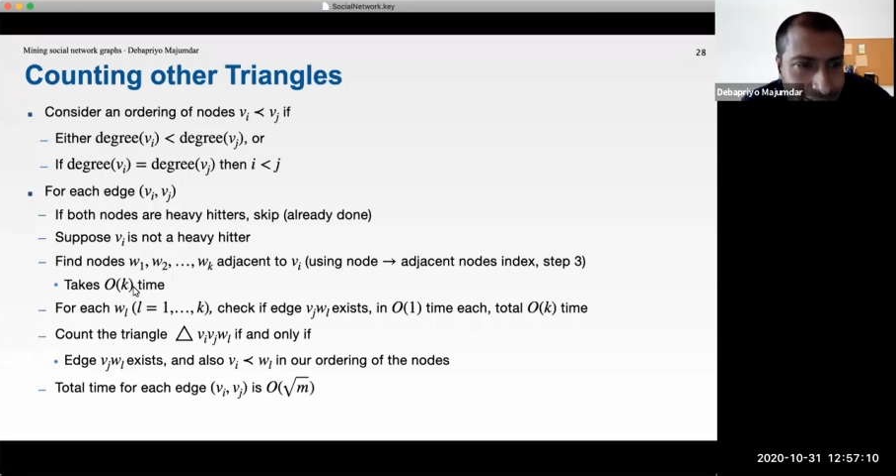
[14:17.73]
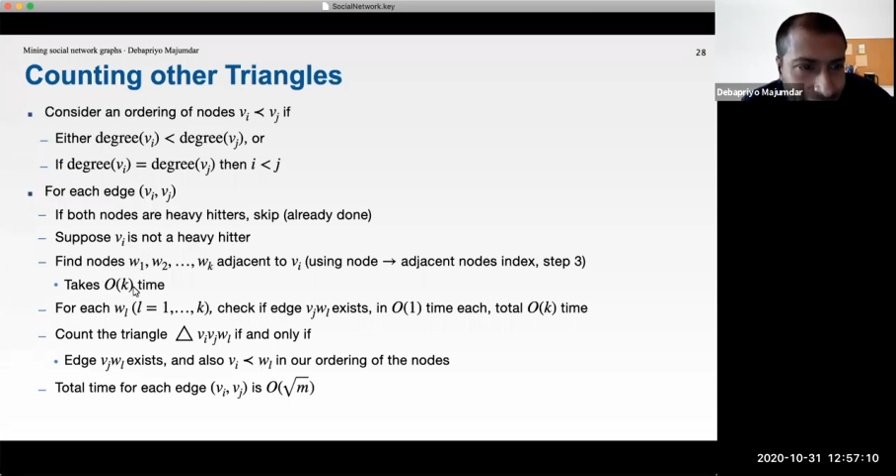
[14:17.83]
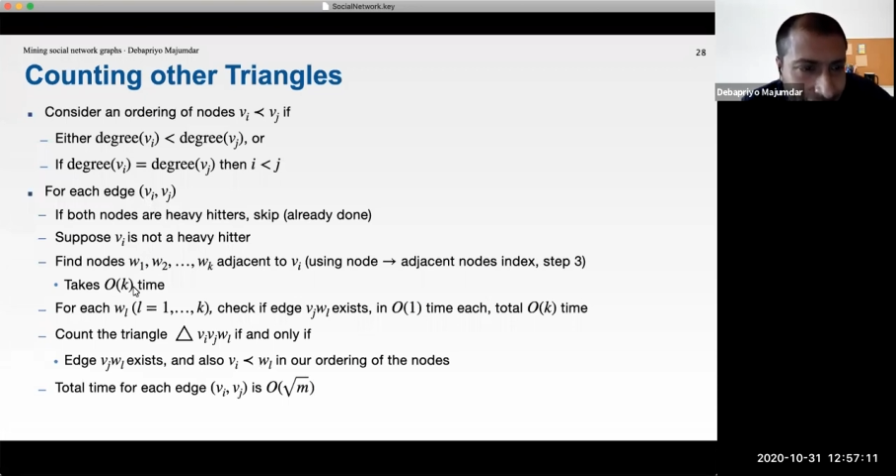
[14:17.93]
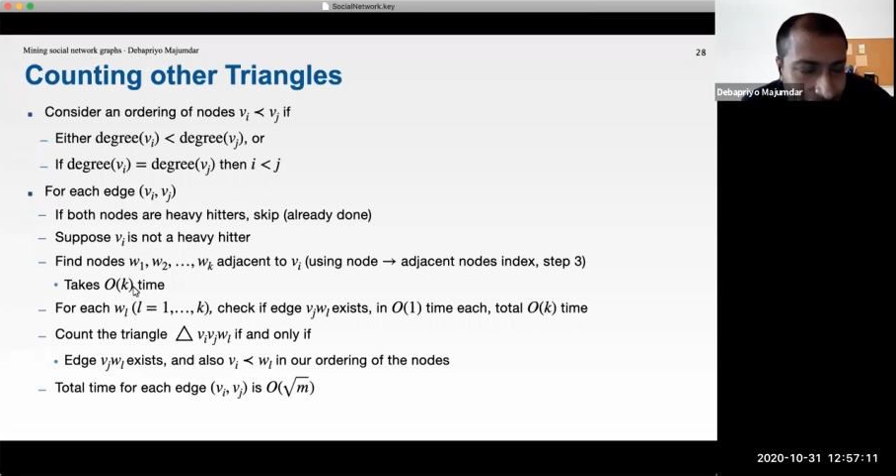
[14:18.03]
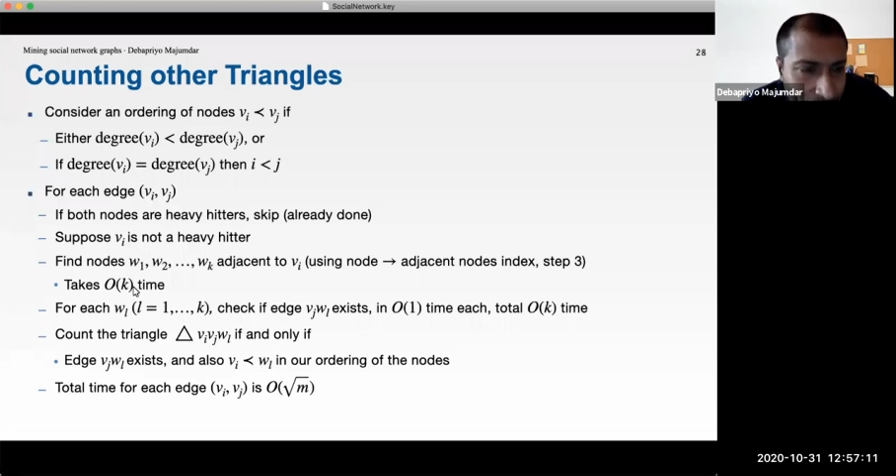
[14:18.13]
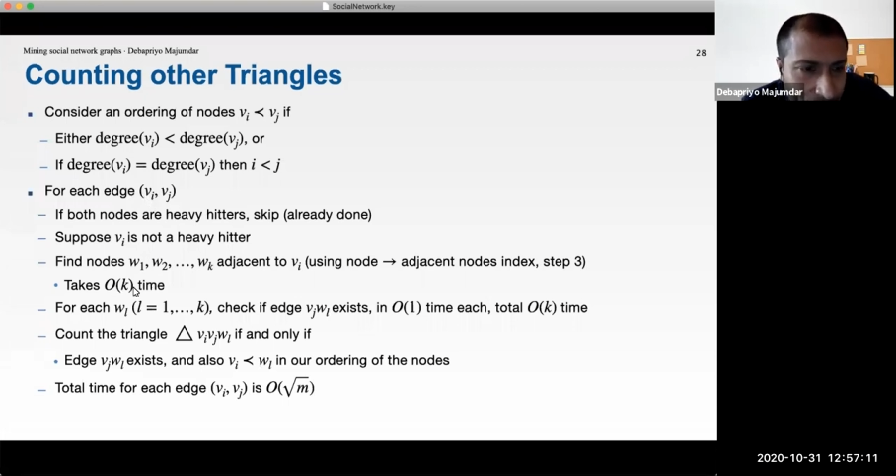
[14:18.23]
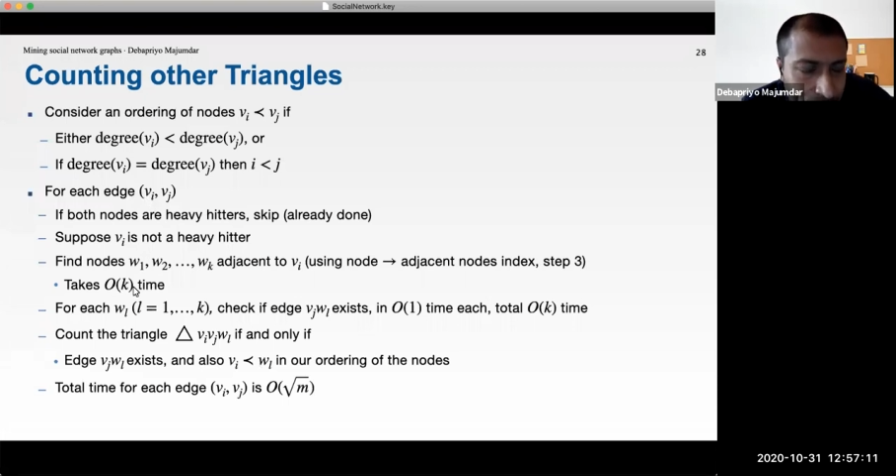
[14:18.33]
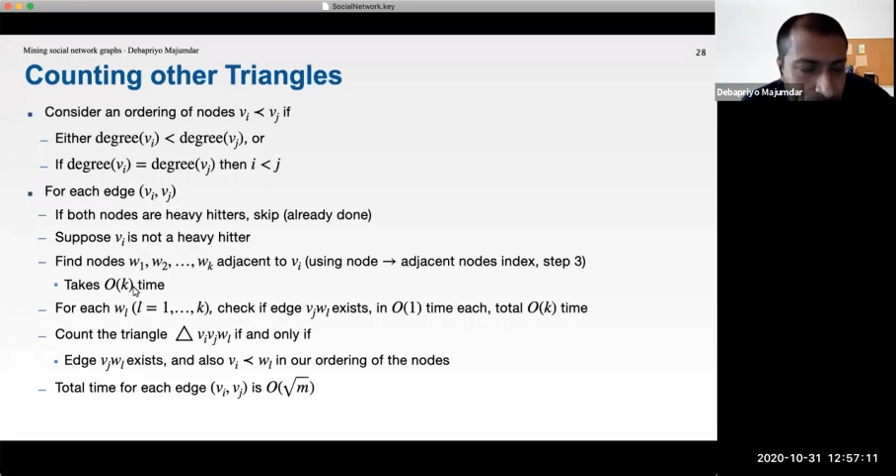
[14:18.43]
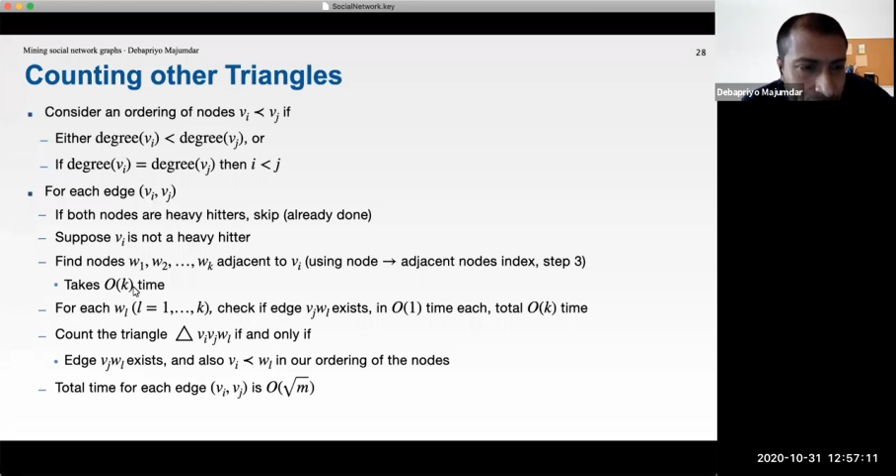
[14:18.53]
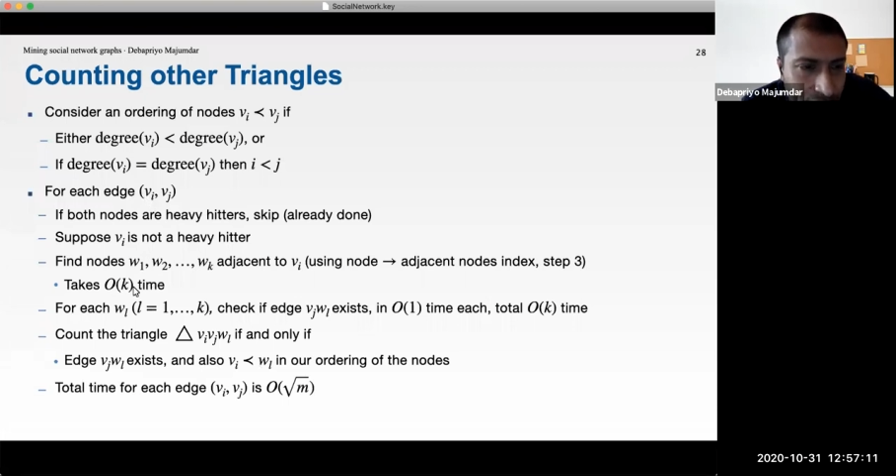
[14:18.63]
k?
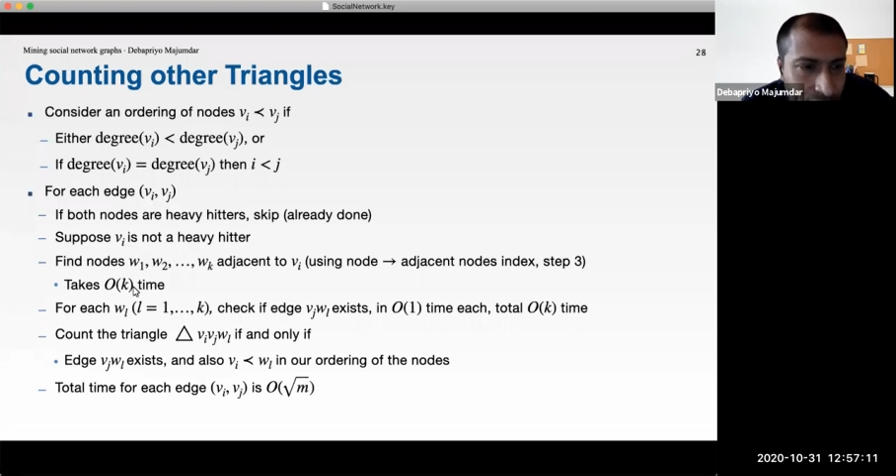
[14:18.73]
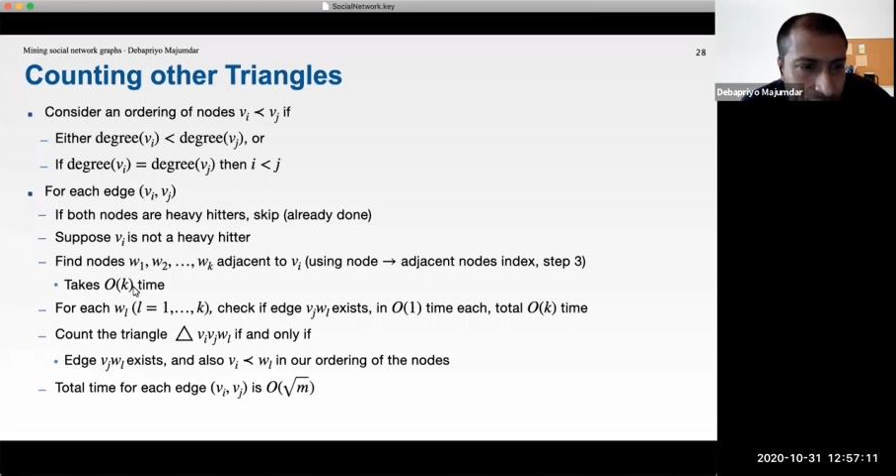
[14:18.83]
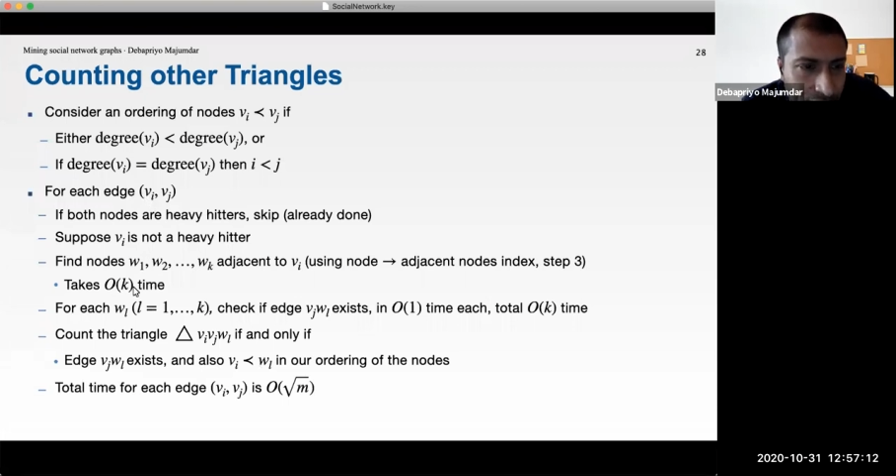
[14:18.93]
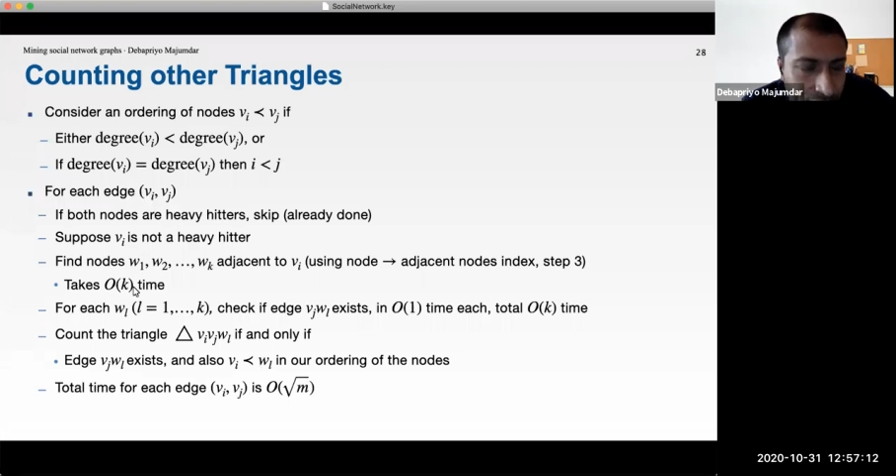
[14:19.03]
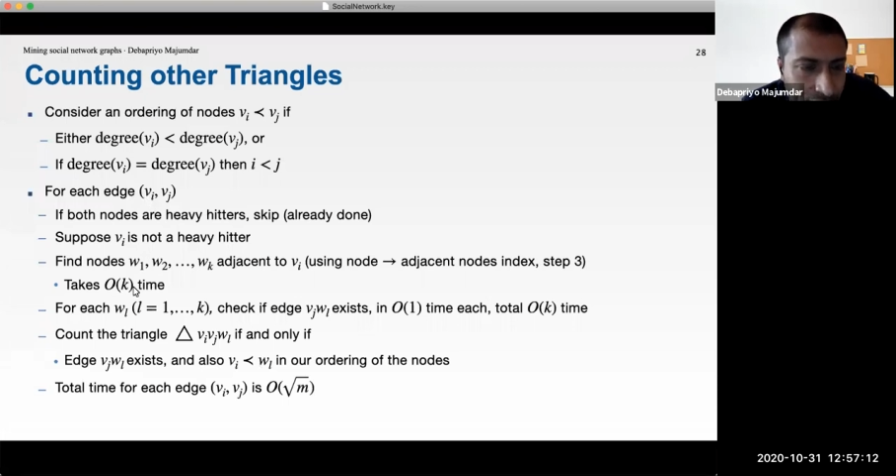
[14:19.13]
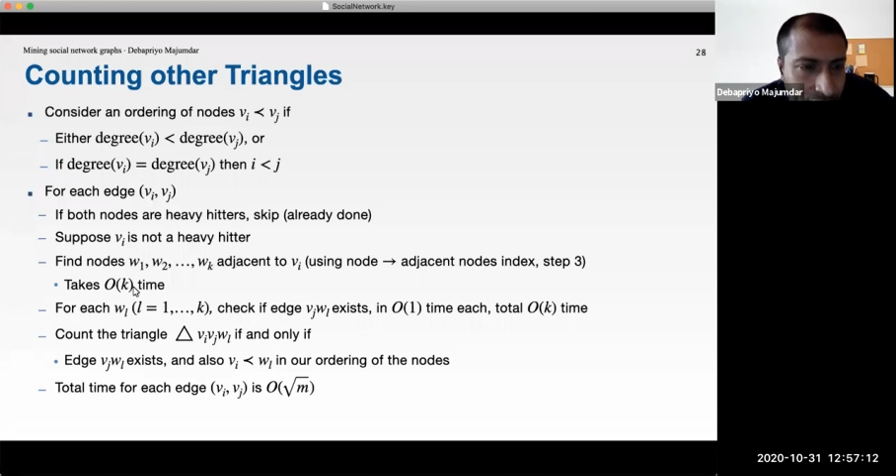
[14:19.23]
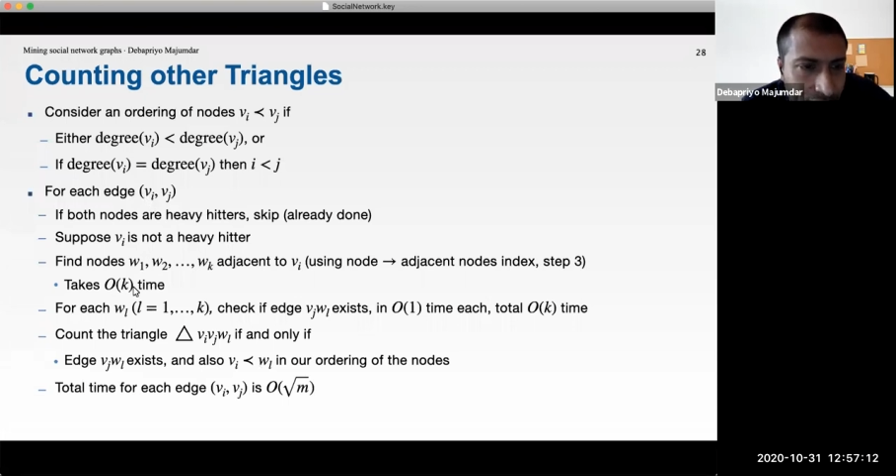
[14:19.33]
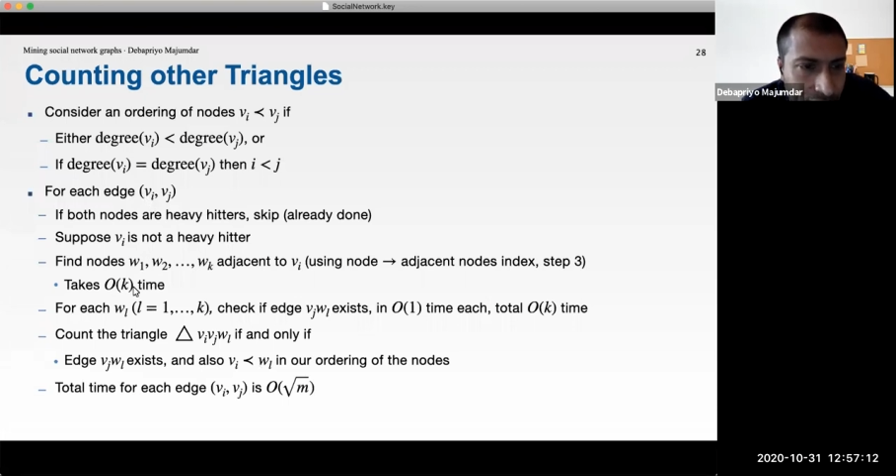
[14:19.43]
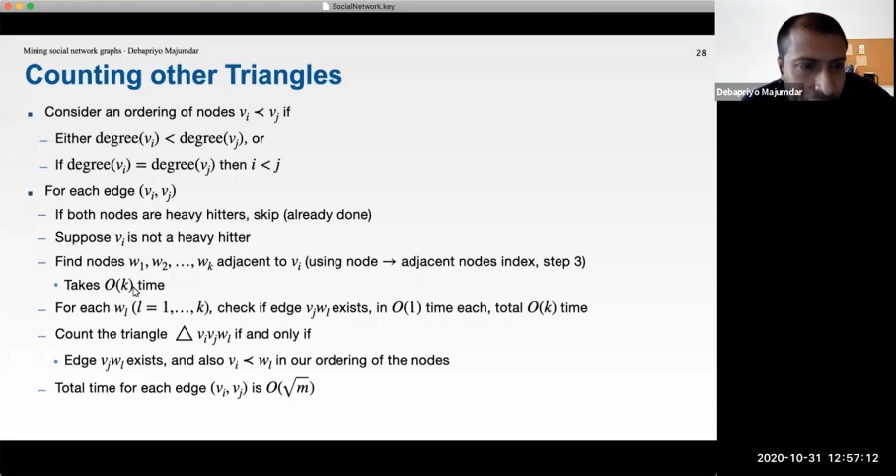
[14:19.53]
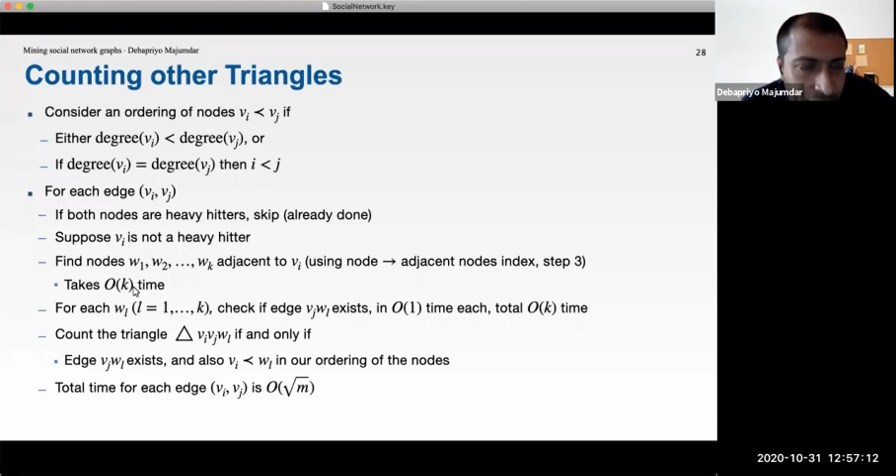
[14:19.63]

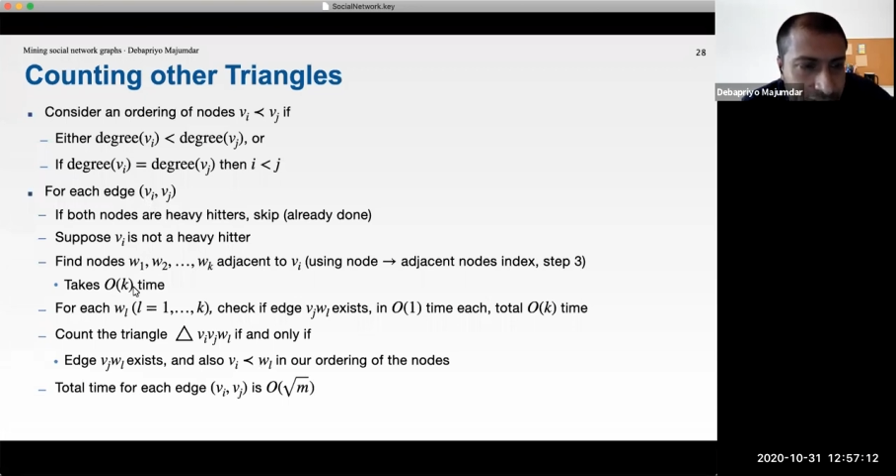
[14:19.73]
What